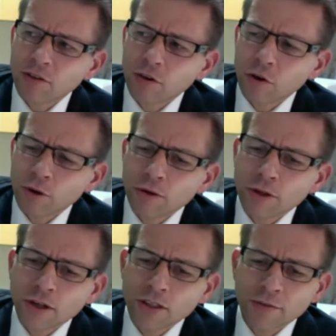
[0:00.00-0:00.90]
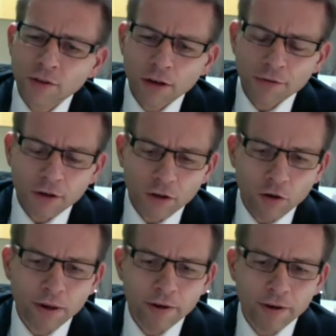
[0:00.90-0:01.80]
normal glucose level over a long
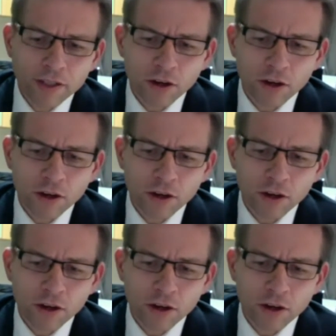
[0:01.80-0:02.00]
period of